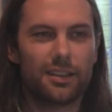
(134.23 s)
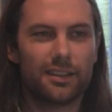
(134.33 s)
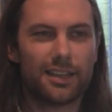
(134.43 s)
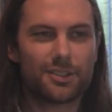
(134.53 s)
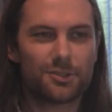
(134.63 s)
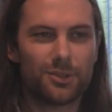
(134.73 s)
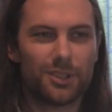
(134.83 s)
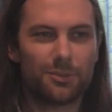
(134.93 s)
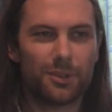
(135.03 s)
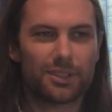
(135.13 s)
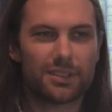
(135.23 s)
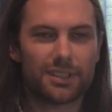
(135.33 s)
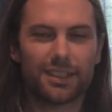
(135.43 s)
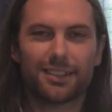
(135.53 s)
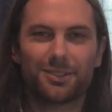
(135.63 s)
that's really
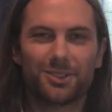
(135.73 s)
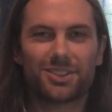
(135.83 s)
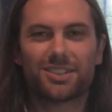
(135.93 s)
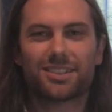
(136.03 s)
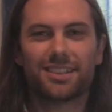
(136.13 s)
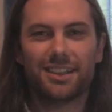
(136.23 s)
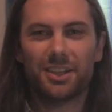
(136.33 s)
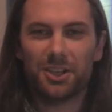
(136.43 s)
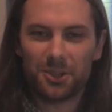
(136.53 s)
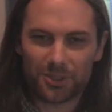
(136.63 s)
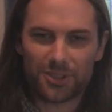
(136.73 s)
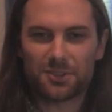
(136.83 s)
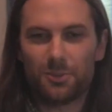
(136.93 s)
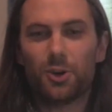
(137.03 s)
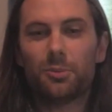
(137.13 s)
what this
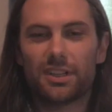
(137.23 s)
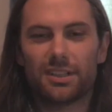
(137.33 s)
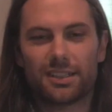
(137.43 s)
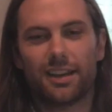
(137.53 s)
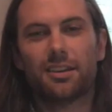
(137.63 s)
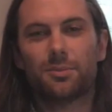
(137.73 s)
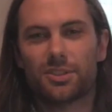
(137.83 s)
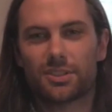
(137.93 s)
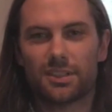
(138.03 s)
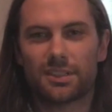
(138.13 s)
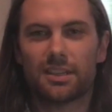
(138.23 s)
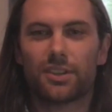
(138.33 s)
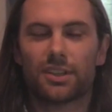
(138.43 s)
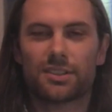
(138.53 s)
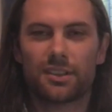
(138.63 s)
moment in time is
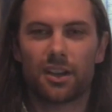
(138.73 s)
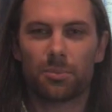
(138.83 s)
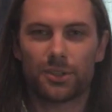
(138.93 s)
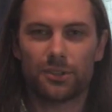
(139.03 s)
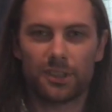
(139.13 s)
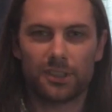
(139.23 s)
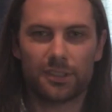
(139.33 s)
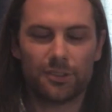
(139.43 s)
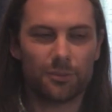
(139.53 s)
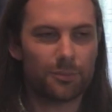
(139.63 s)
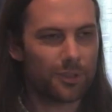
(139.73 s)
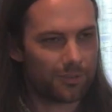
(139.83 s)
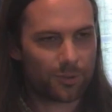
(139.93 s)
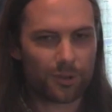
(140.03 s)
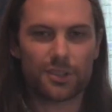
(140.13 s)
giving us the opportunity to do.
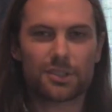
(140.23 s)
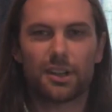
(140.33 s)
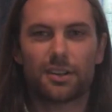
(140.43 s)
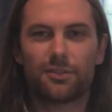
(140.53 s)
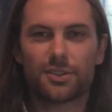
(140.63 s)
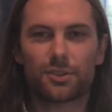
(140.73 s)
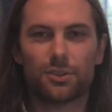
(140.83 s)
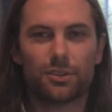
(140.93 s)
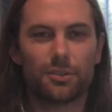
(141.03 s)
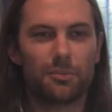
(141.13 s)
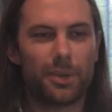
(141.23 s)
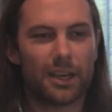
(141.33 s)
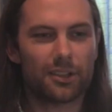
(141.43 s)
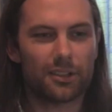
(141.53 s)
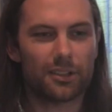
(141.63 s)
Of course, it's not a physical
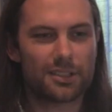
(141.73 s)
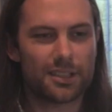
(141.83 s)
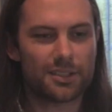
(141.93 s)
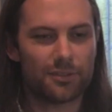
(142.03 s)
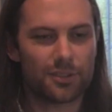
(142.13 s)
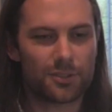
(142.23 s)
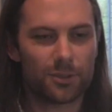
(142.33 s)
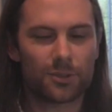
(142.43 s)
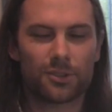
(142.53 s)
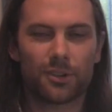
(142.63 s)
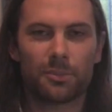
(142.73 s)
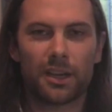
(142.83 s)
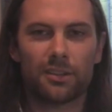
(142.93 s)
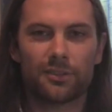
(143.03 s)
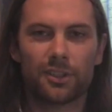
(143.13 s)
battle in the sense of a soldier on a
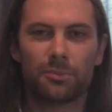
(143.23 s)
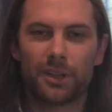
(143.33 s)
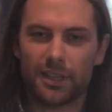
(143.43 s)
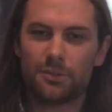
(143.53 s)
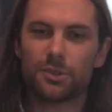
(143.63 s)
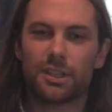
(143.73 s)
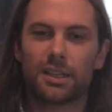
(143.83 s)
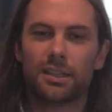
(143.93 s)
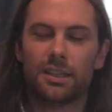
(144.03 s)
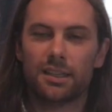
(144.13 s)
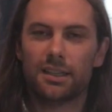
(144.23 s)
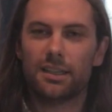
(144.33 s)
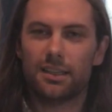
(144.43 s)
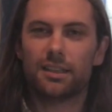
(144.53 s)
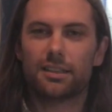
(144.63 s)
battlefield, but inwardly,
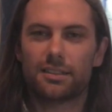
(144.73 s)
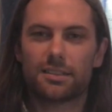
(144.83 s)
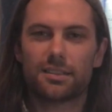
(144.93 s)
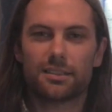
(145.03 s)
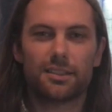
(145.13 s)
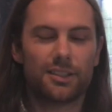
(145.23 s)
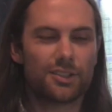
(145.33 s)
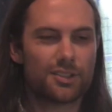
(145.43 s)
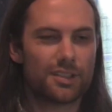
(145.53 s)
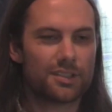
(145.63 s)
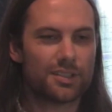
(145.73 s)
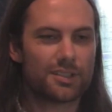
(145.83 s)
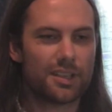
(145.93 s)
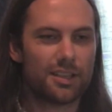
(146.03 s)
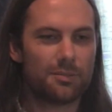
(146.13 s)
it's the
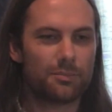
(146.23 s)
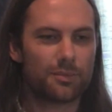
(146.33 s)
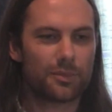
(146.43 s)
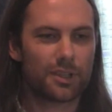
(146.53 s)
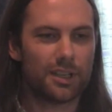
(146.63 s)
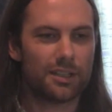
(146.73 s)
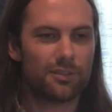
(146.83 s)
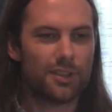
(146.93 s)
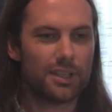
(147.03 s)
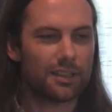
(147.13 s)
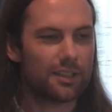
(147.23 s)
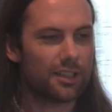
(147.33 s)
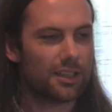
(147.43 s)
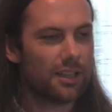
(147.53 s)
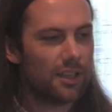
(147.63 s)
same kind of
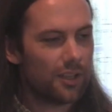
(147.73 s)
thing.